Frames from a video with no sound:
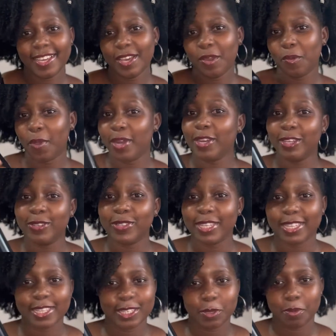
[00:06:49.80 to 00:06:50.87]
when you're using
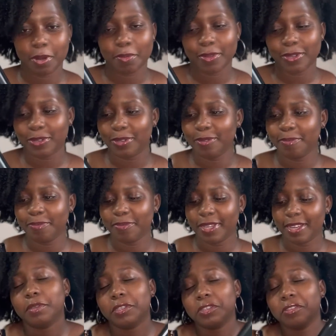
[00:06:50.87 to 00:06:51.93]
this spray bottle,
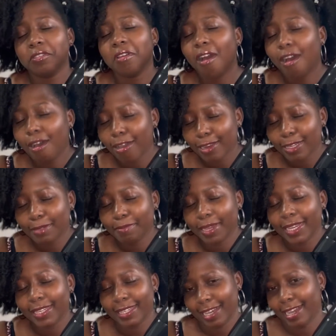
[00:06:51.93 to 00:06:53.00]
don't, my
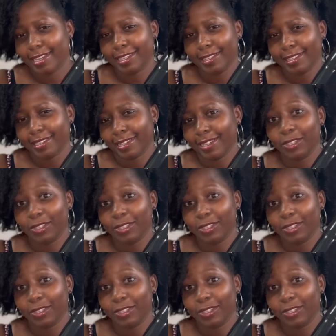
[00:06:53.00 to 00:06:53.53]
dears,